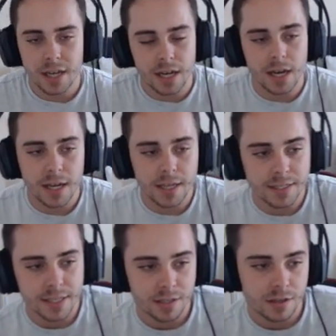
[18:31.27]
uh,
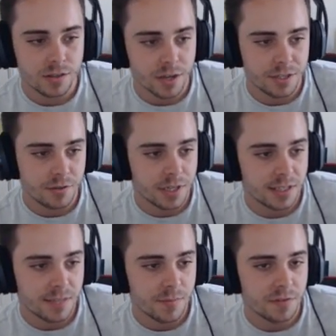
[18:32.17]
is, is a nice
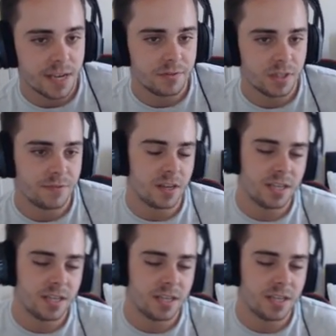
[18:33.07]
utility move to have on this thing.